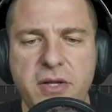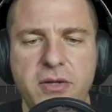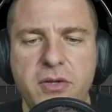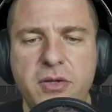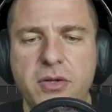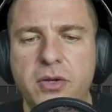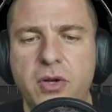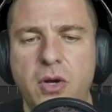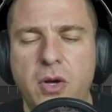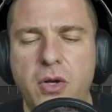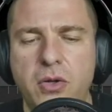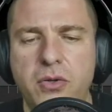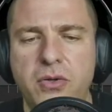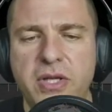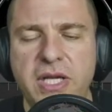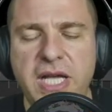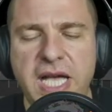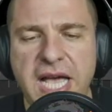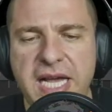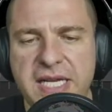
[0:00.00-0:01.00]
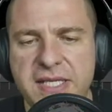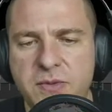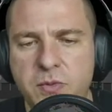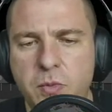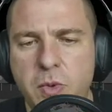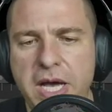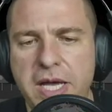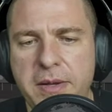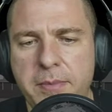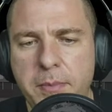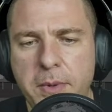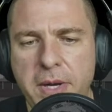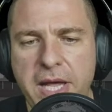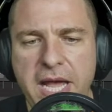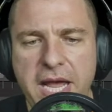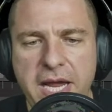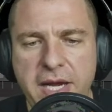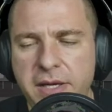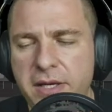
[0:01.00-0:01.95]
on the XY plane,